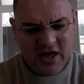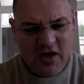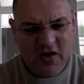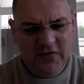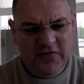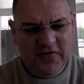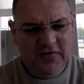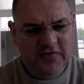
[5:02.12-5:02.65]

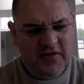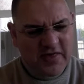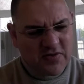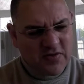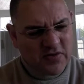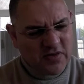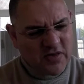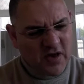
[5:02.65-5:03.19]
of, of
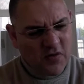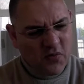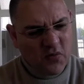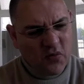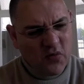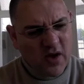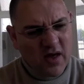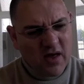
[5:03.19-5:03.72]
this a
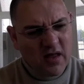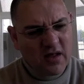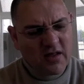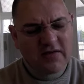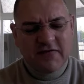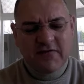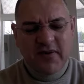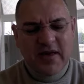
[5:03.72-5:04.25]

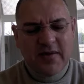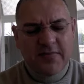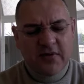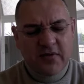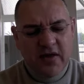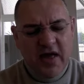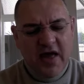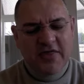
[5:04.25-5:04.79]
world of
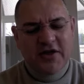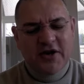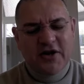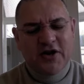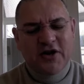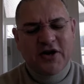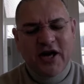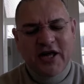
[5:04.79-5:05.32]
people that
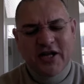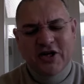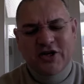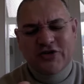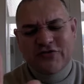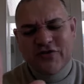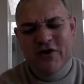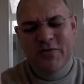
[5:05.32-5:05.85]
are kind of
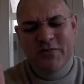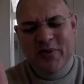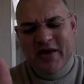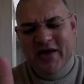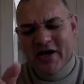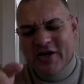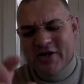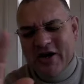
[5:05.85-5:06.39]

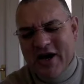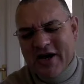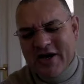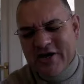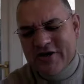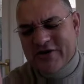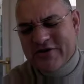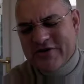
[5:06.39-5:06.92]
groping
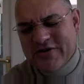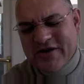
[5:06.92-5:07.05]
and